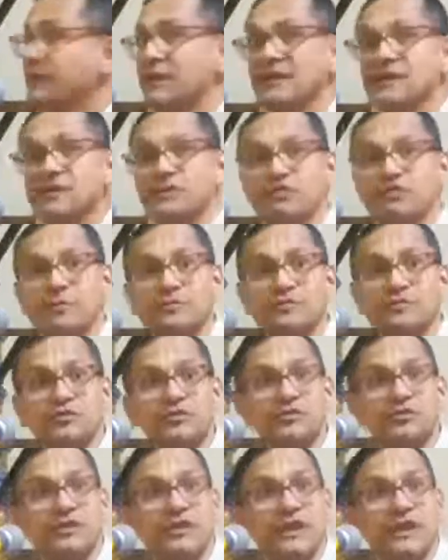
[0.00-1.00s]
the Vedic
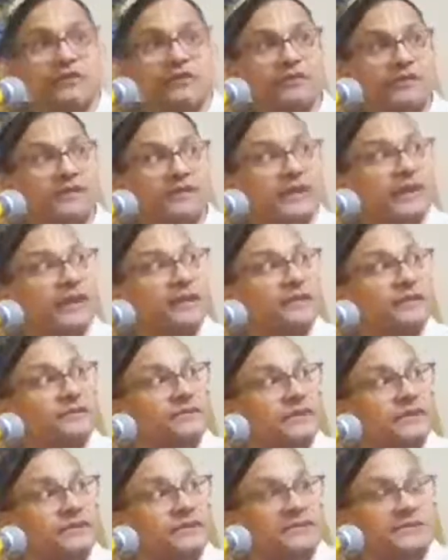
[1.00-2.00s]
scriptures and everything else
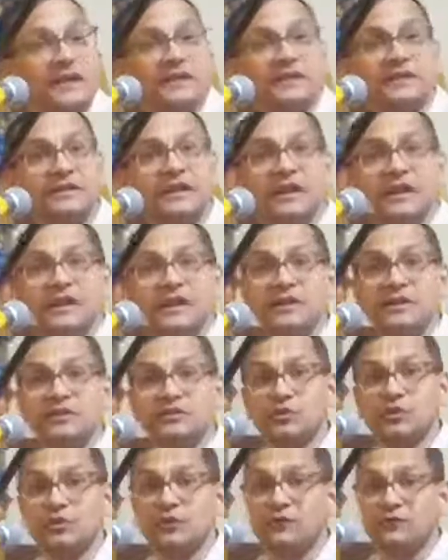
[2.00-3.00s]
that he studied, he's
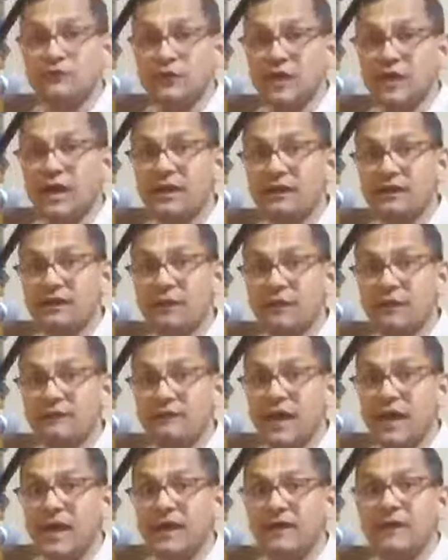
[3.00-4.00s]
totally forgotten all
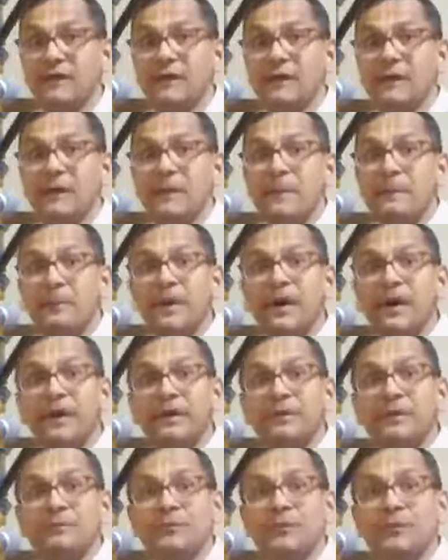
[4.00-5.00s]
of that. But
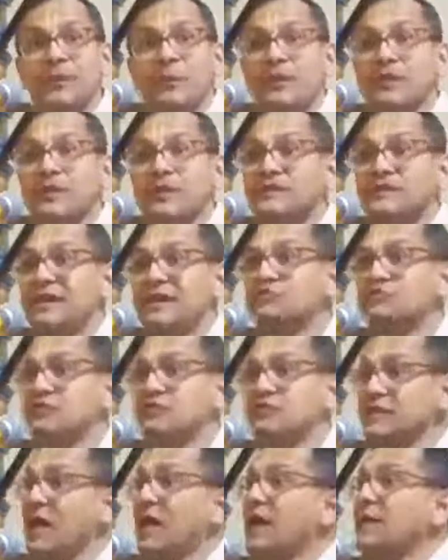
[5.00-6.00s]
when the
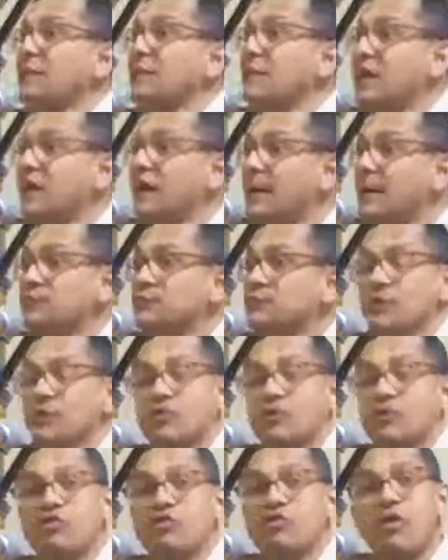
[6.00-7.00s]
dangerous time comes, when the
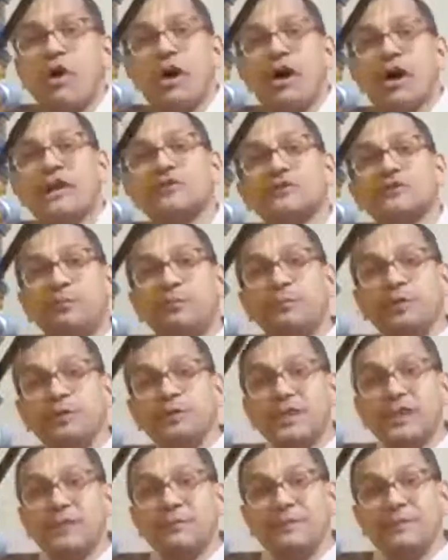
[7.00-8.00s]
crocodile's
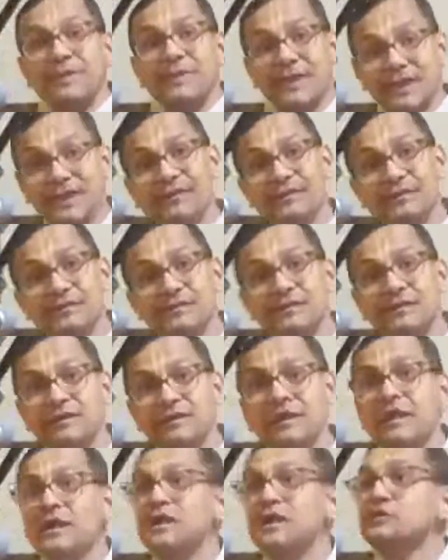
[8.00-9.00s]
pulling him in,
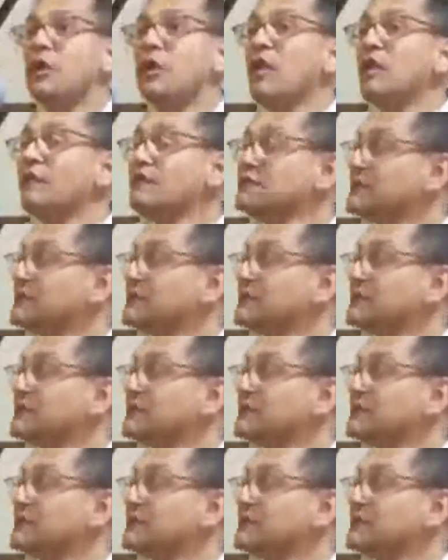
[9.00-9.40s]
he's all of a